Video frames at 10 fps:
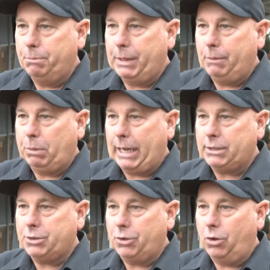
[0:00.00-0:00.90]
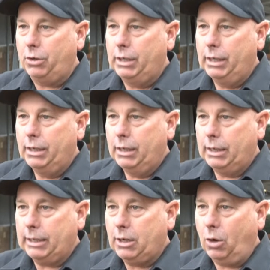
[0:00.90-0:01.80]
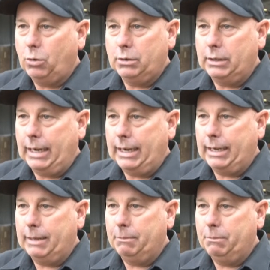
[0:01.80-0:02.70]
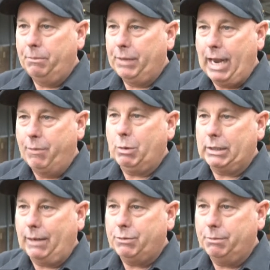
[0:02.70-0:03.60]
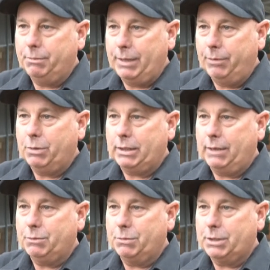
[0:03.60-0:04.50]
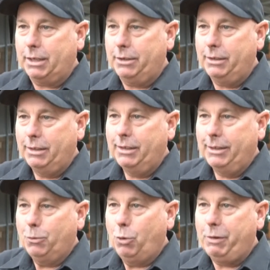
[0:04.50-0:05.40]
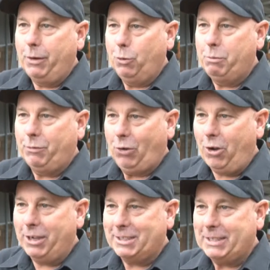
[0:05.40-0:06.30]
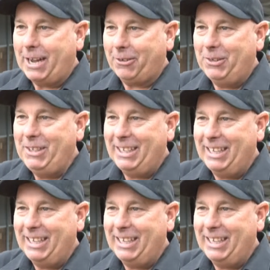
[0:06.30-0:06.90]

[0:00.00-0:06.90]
big, black, strong colt. Everyone loves him. So we'll be flying to start, I think.